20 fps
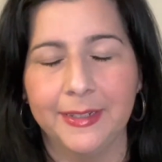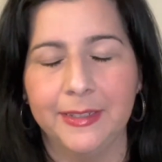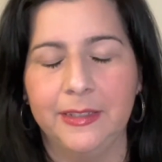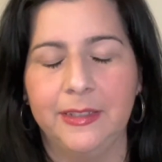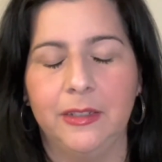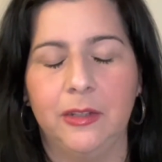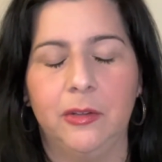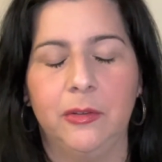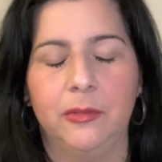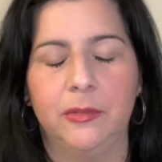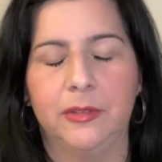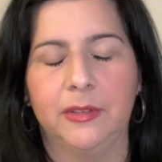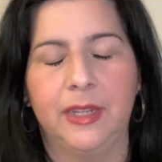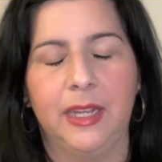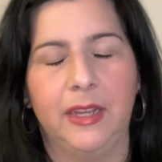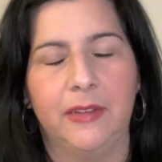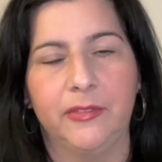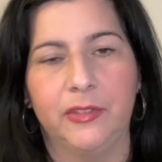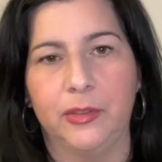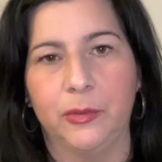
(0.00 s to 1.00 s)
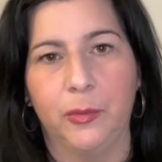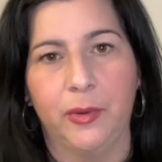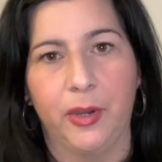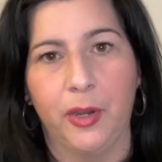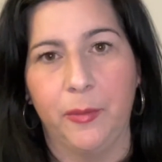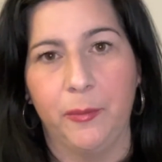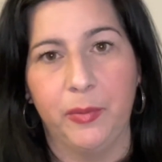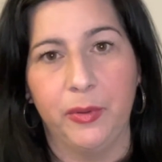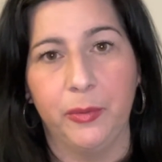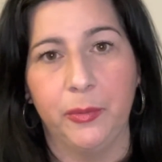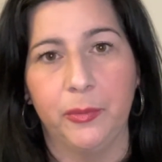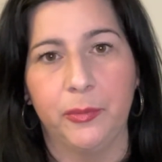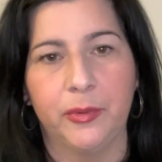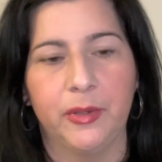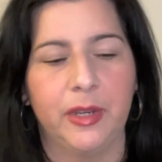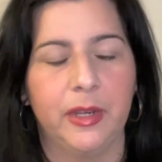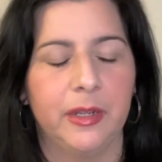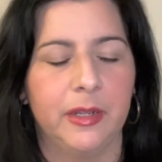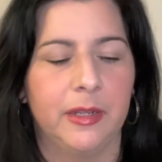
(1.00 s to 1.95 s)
I don't have to wear a boot.